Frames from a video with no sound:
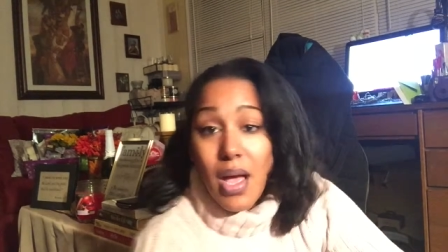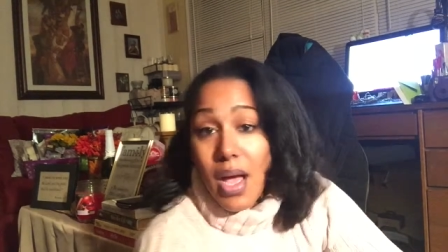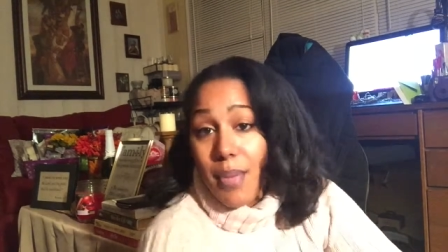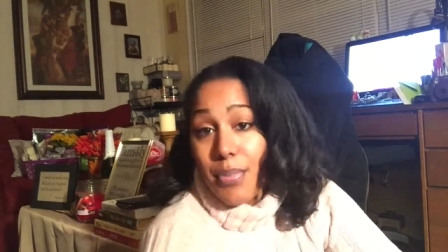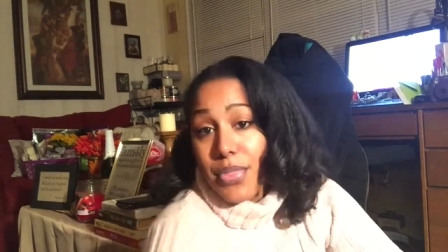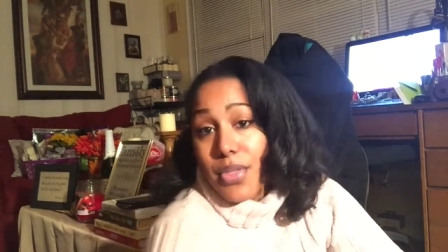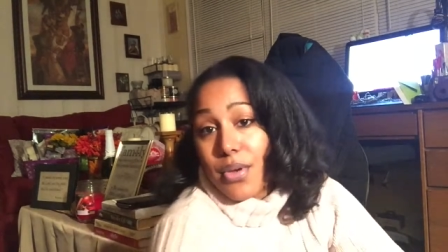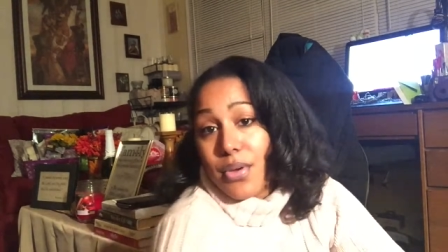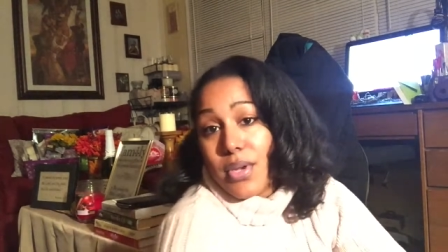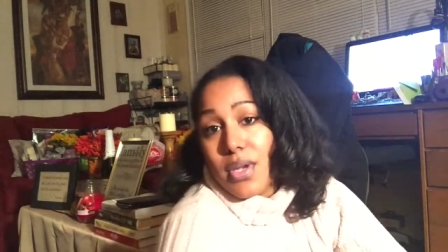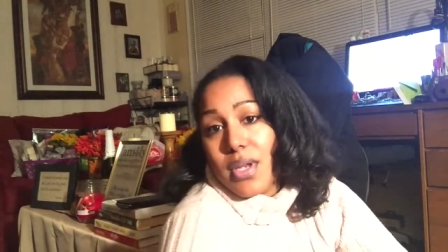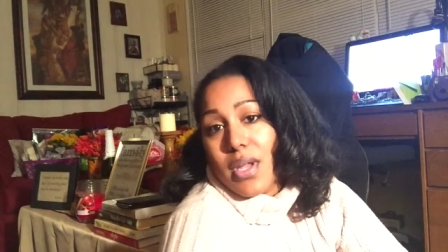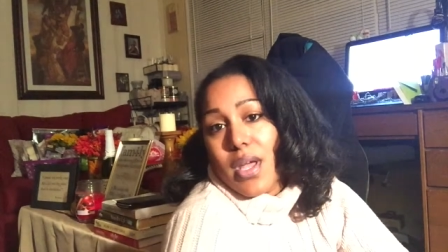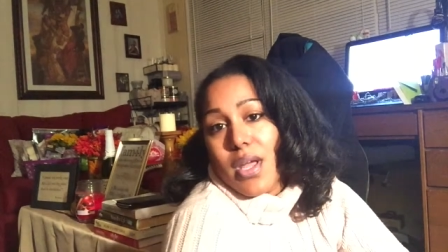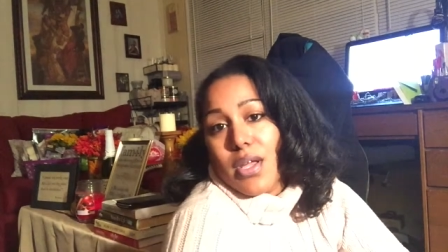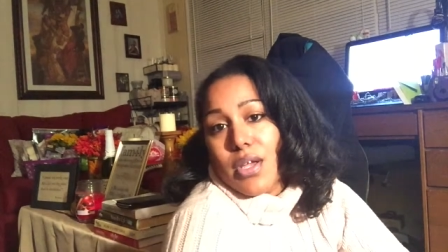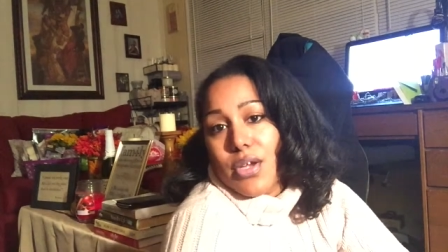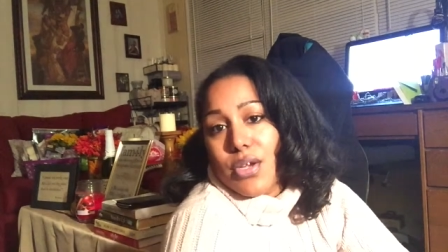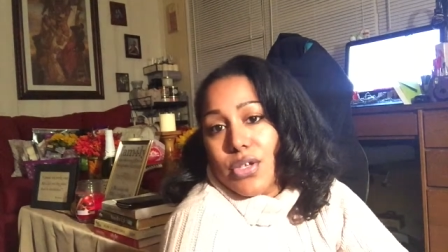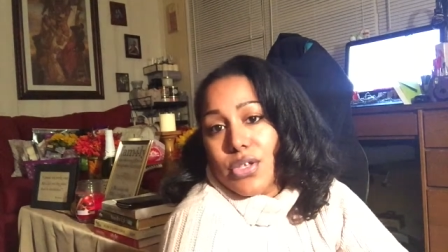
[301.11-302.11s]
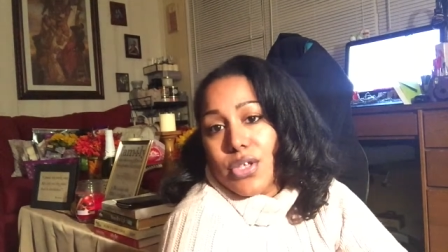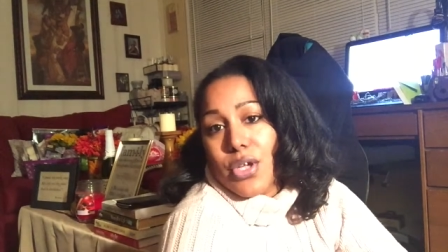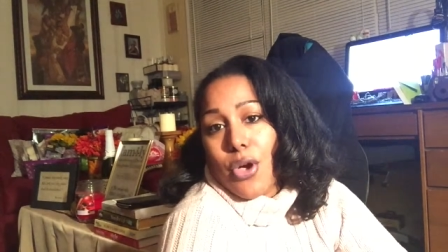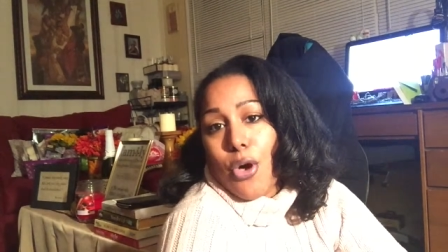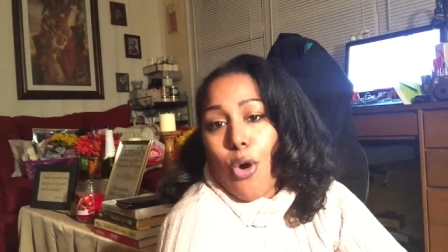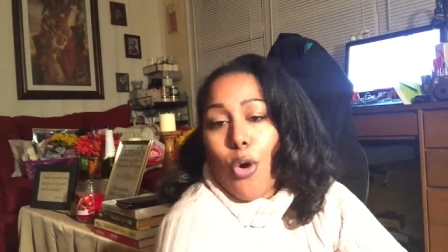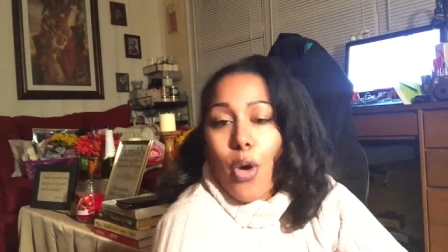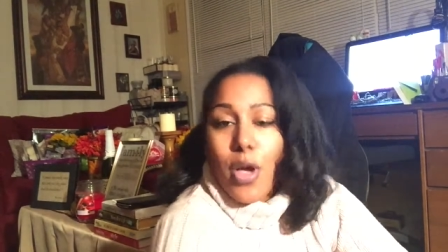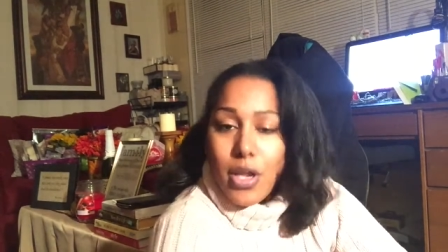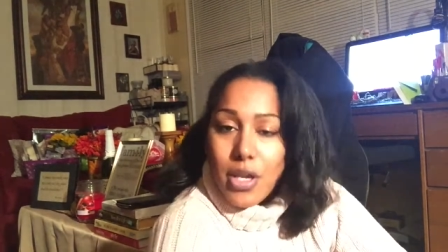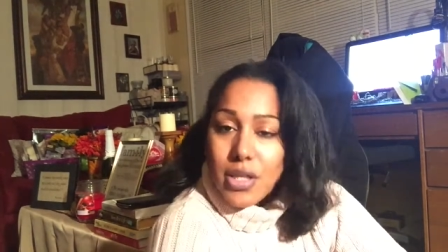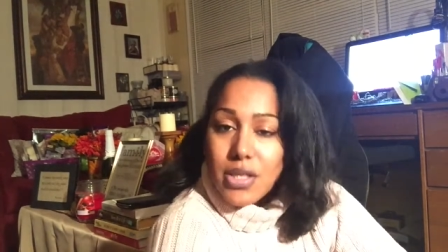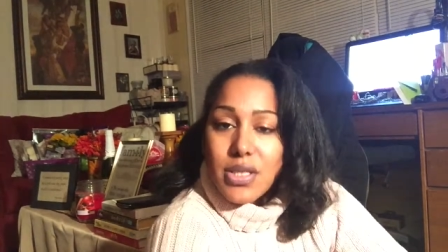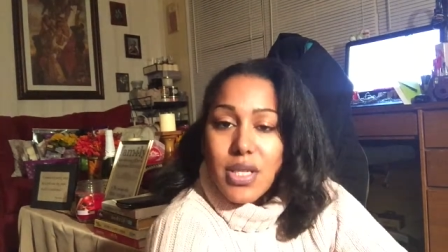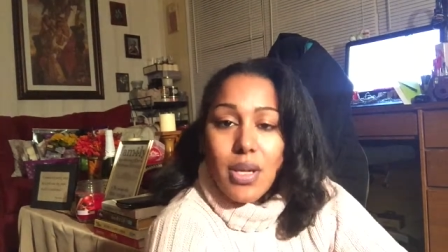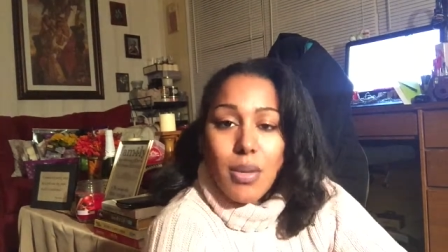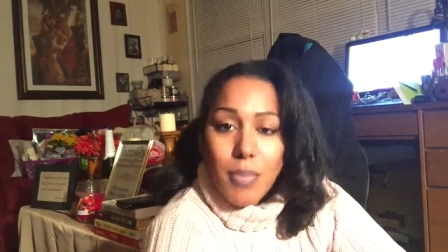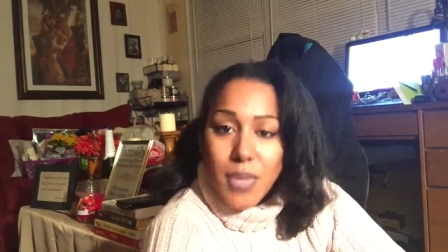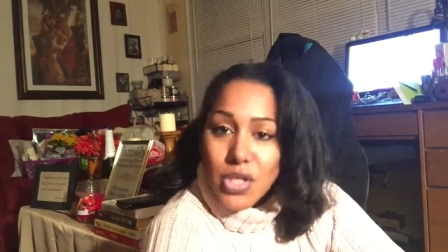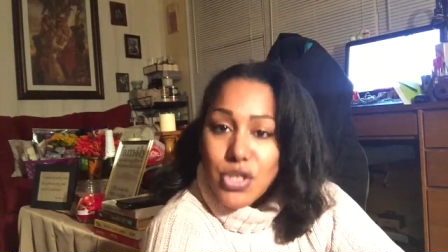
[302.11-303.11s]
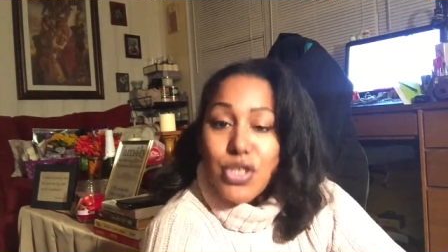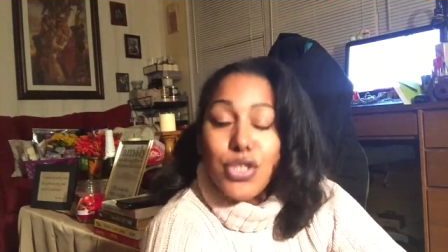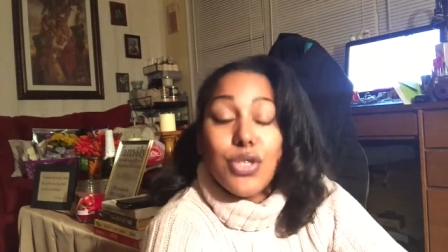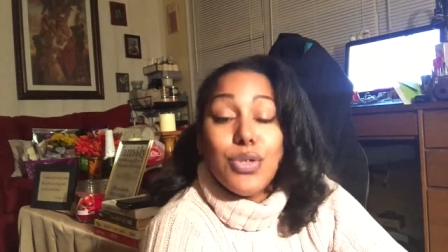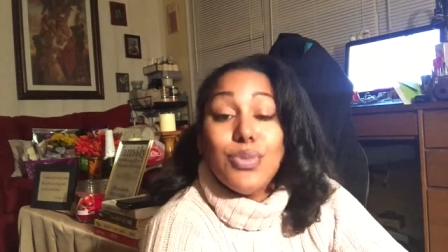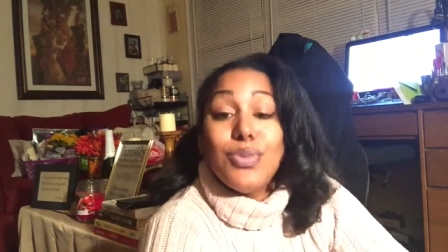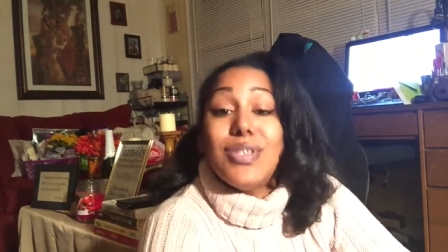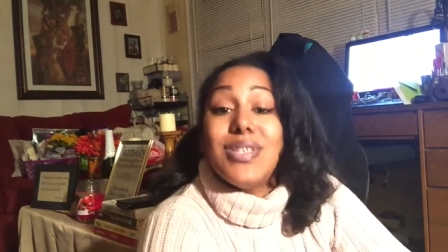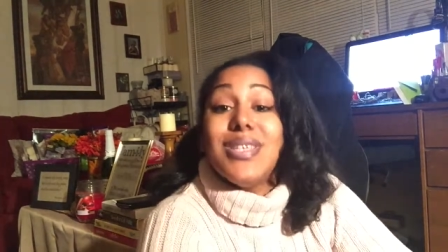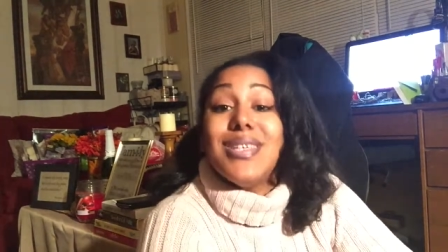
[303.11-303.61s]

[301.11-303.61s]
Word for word: I'm 39 years old, and it took me to